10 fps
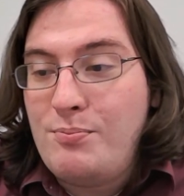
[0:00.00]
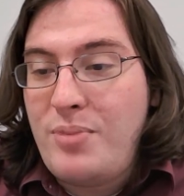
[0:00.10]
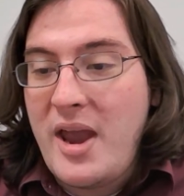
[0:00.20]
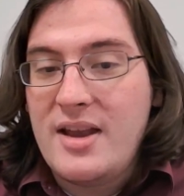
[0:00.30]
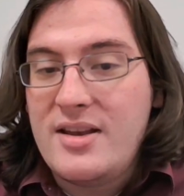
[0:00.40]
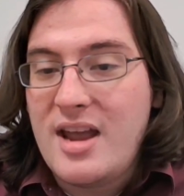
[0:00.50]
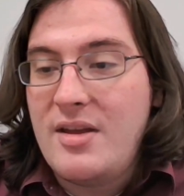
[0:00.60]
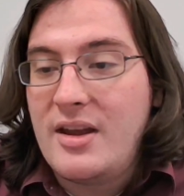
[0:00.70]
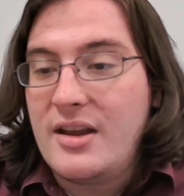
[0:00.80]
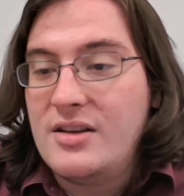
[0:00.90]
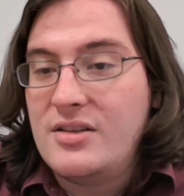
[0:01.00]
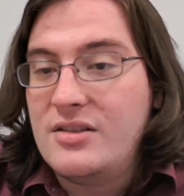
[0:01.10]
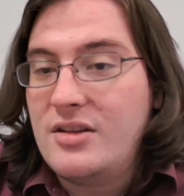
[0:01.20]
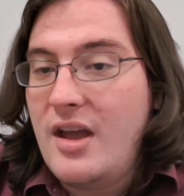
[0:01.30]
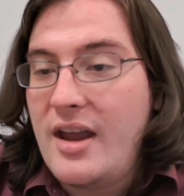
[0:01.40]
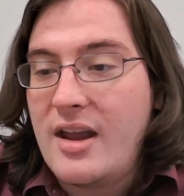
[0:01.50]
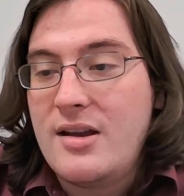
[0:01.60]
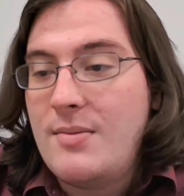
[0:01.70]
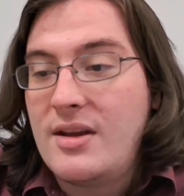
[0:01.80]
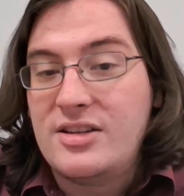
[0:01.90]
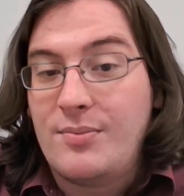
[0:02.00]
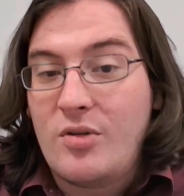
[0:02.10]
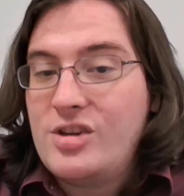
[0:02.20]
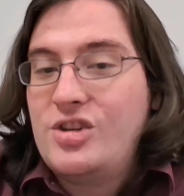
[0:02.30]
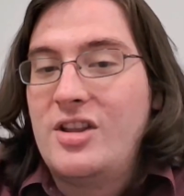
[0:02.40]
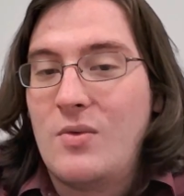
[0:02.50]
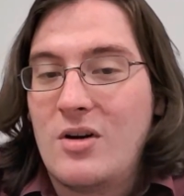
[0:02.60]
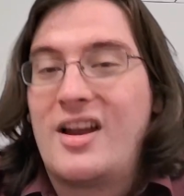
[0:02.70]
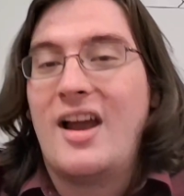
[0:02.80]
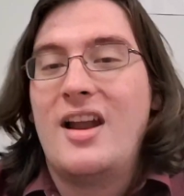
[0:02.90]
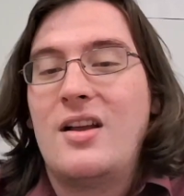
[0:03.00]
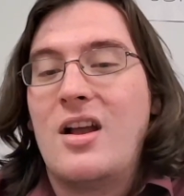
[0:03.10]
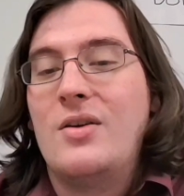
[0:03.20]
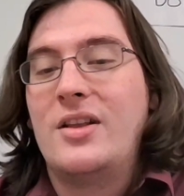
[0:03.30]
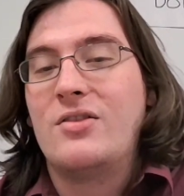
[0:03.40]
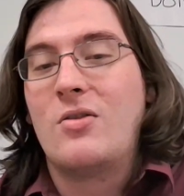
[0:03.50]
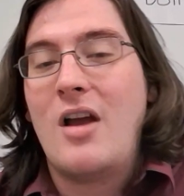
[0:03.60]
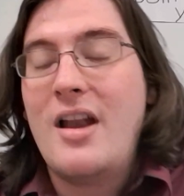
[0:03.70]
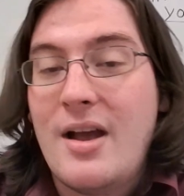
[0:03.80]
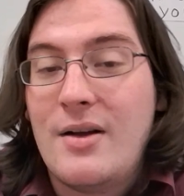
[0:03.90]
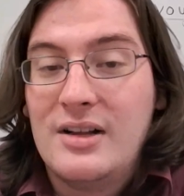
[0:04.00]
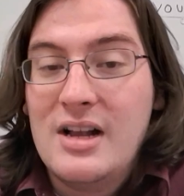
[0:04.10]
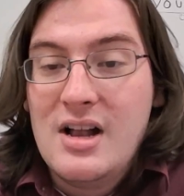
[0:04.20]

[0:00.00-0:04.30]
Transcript: pandemic and economic depression that we're kind of going through right now.